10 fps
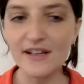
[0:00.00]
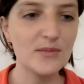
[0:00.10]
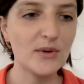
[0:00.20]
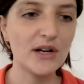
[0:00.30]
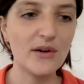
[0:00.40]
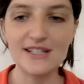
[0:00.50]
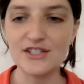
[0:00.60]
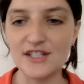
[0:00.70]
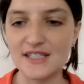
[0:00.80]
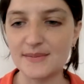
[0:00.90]
any more
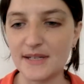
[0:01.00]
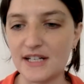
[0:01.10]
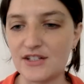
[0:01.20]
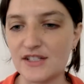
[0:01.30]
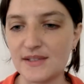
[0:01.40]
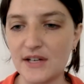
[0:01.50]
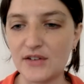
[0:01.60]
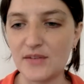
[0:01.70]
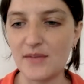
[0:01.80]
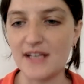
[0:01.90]
questions, but I just want to
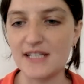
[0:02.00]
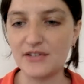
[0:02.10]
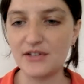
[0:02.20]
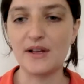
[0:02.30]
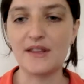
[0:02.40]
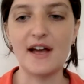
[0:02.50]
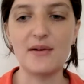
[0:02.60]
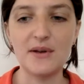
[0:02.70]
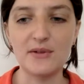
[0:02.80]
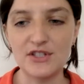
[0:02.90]
remind everyone
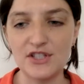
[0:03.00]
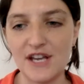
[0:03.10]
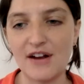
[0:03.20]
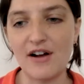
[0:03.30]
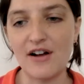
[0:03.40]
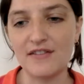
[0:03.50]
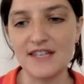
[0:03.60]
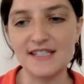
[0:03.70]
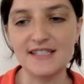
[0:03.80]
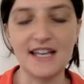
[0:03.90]
that we will share all of
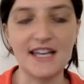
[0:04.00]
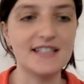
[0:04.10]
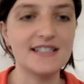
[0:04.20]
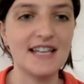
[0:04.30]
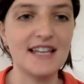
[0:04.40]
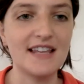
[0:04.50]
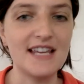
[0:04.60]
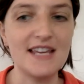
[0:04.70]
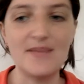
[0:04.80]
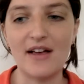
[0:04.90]
these links in the
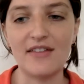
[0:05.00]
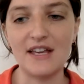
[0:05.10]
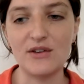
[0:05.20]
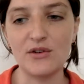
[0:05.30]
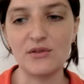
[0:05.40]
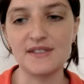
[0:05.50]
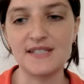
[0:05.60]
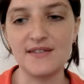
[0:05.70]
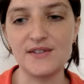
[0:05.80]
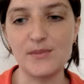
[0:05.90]
email that you'll
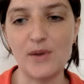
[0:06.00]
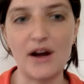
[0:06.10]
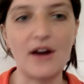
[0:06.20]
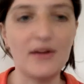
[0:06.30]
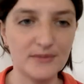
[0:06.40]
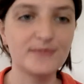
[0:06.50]
receive tomorrow.